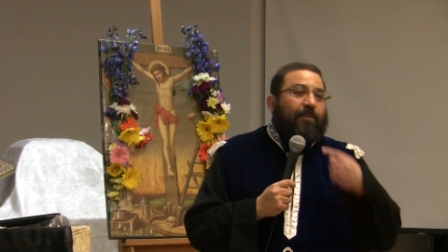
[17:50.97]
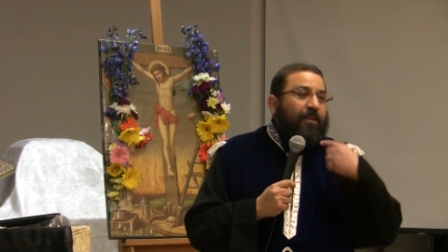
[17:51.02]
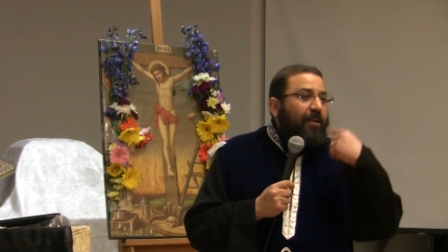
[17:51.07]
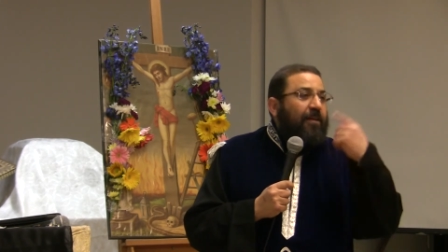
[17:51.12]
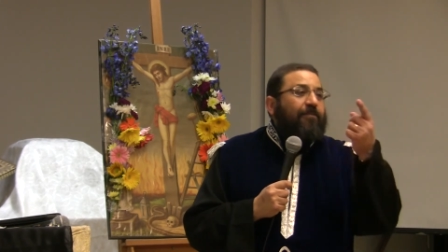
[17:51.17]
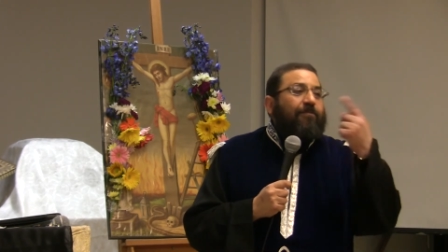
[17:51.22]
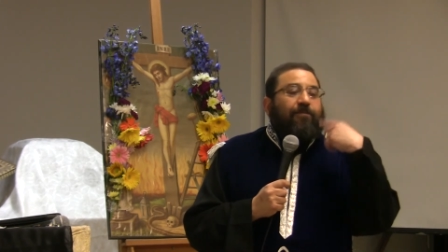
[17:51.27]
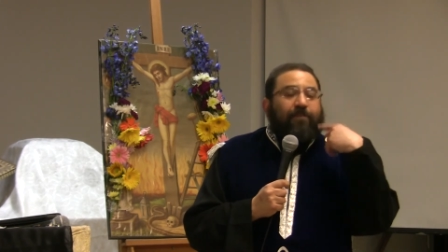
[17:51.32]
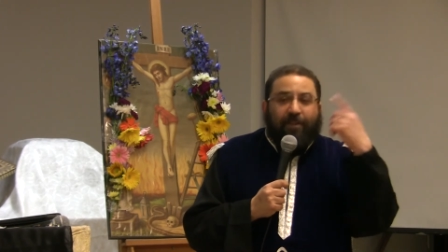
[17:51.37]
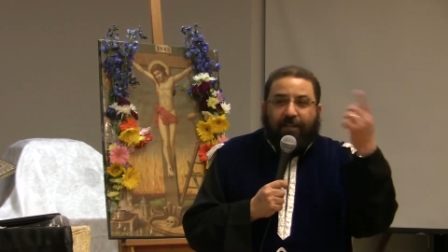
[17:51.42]

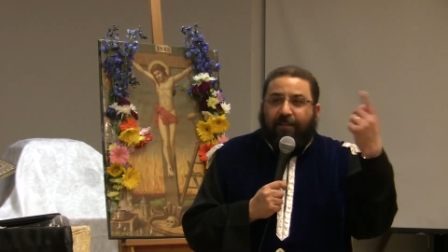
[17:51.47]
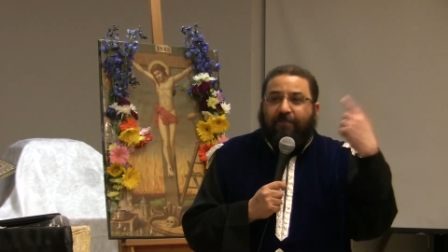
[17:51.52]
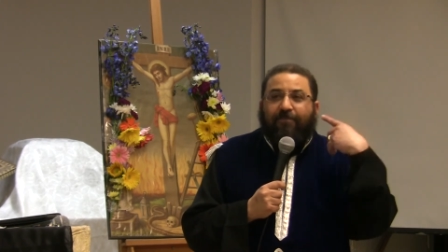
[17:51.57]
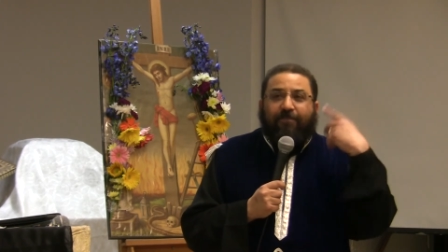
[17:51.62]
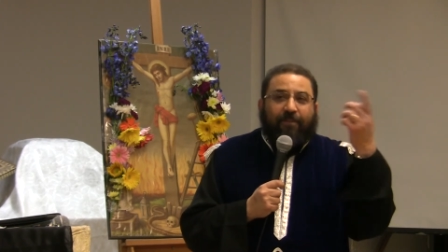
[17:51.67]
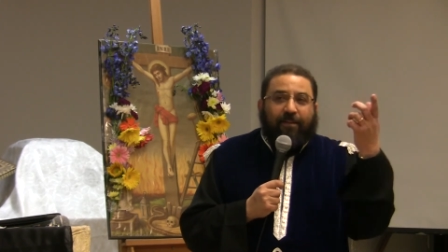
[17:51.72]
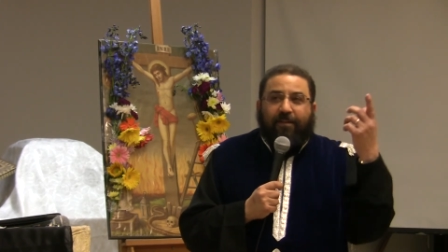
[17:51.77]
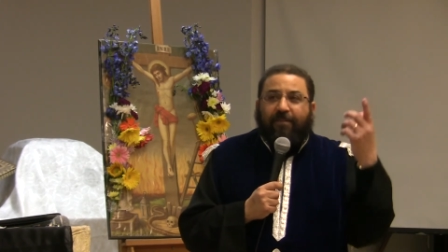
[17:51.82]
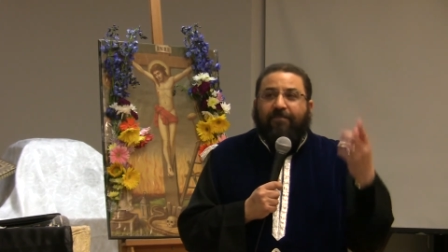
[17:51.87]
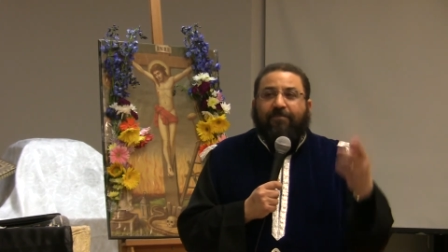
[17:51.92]
love,
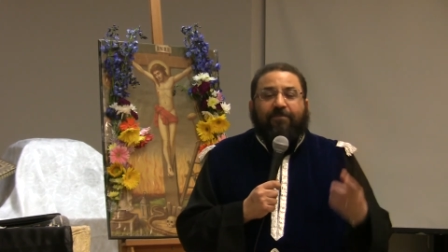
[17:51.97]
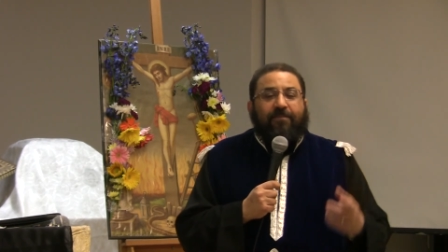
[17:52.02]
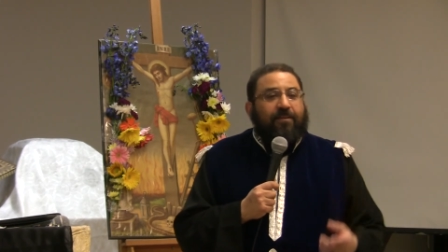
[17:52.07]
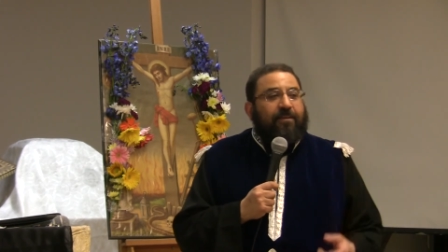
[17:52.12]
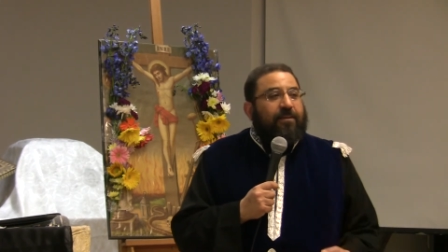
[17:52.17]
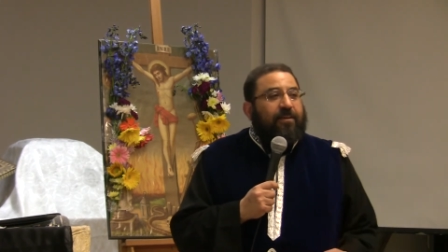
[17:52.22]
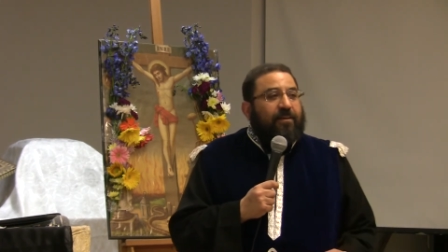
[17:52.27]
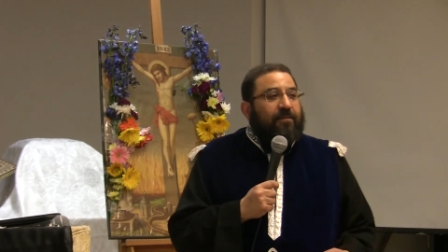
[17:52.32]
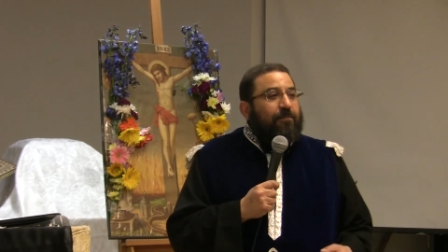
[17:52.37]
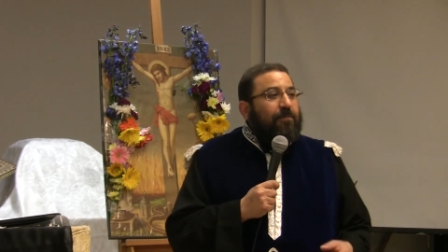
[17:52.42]
love, love.
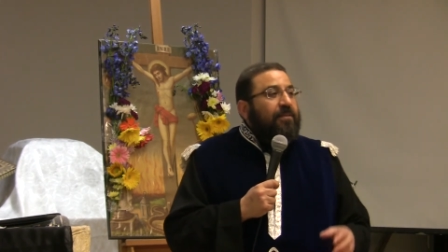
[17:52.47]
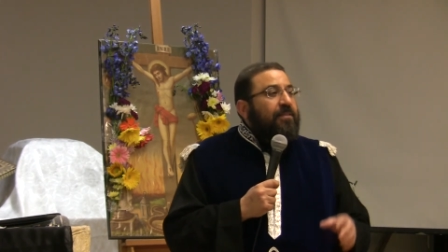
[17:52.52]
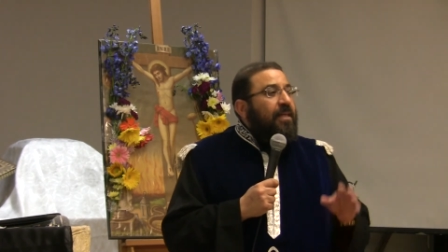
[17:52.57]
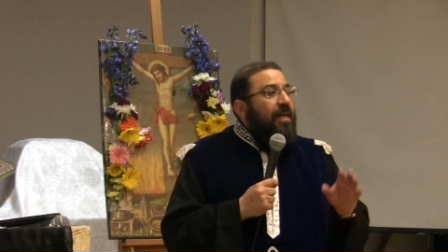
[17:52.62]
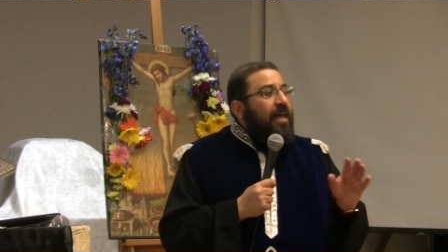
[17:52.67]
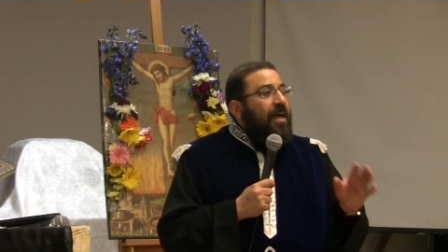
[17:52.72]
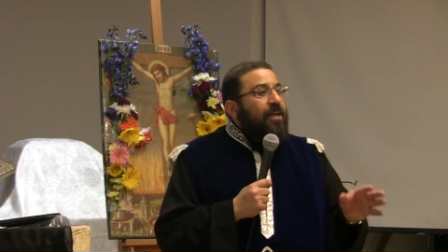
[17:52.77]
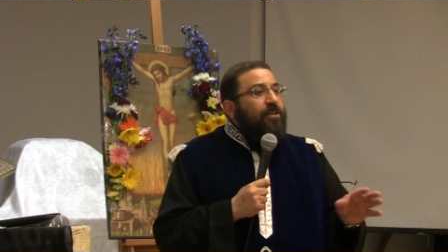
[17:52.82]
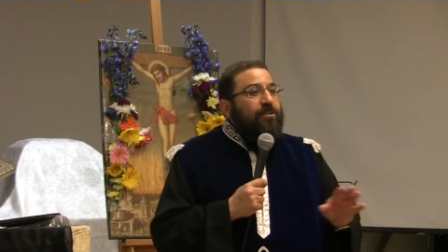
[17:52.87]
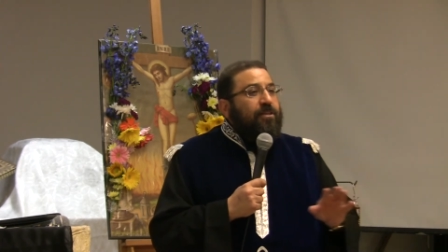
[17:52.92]
But
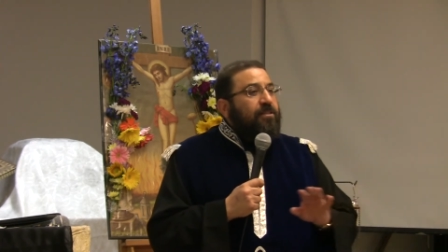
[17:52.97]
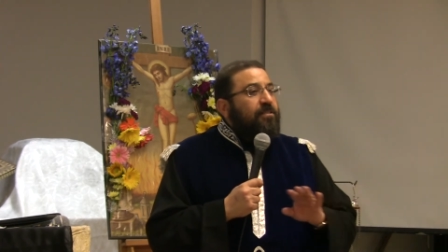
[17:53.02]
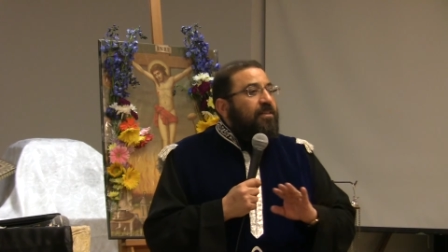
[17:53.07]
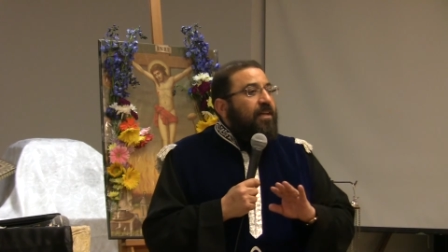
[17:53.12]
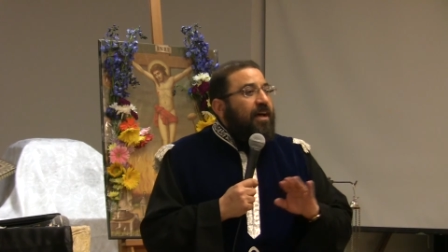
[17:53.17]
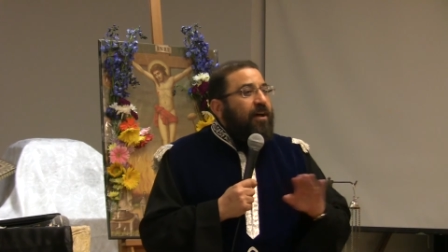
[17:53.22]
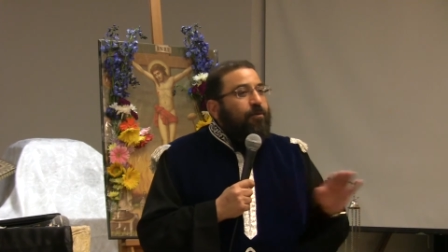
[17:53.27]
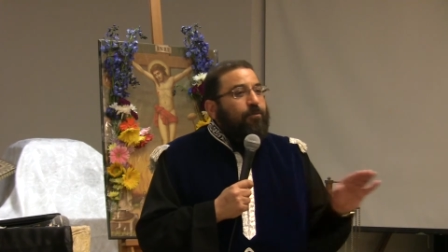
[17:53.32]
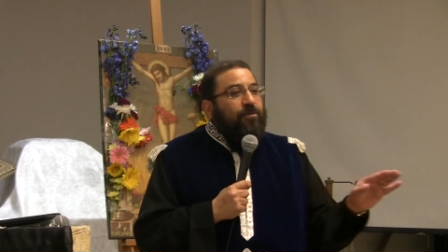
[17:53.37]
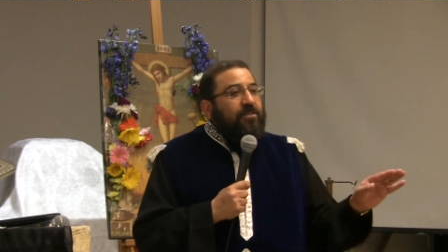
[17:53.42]
actions,
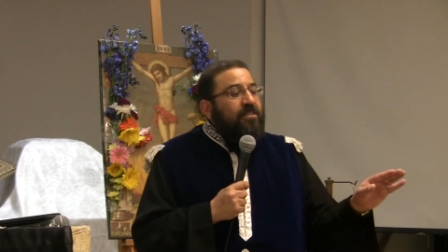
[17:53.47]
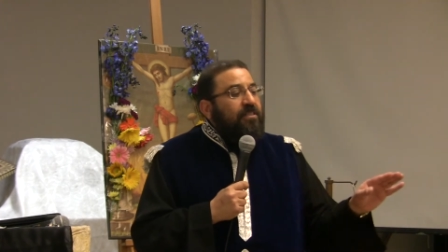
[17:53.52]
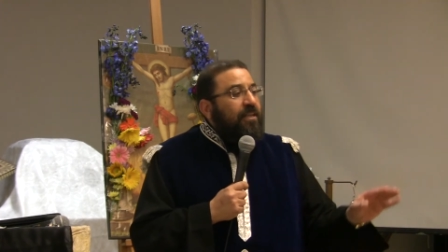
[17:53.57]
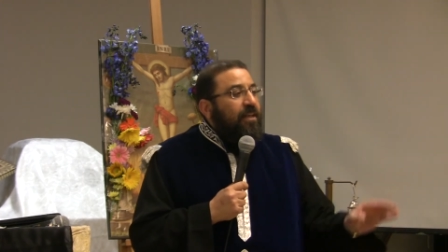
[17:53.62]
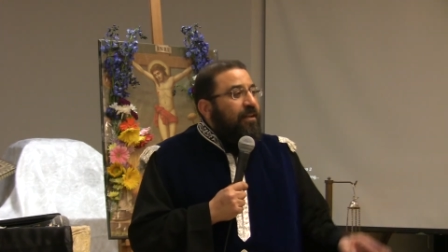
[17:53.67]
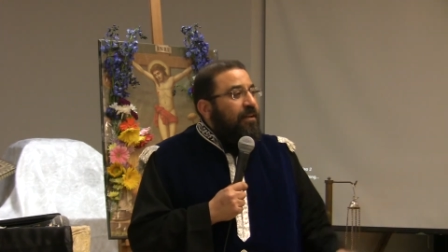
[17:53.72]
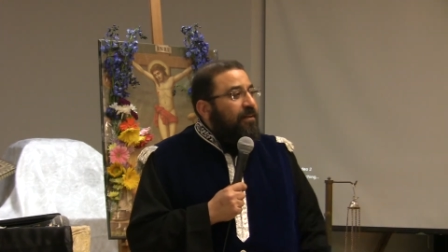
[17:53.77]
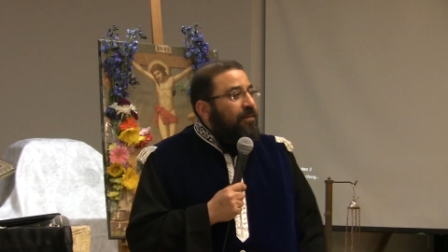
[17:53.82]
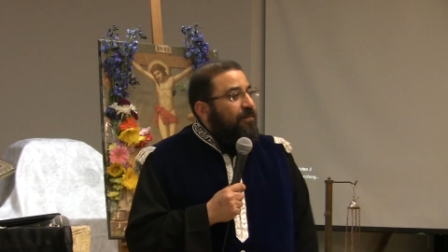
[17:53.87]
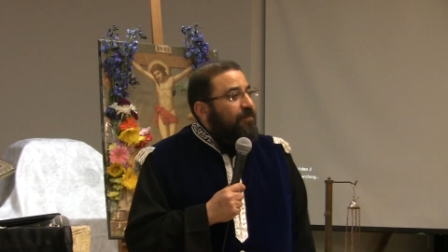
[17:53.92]
I was nil.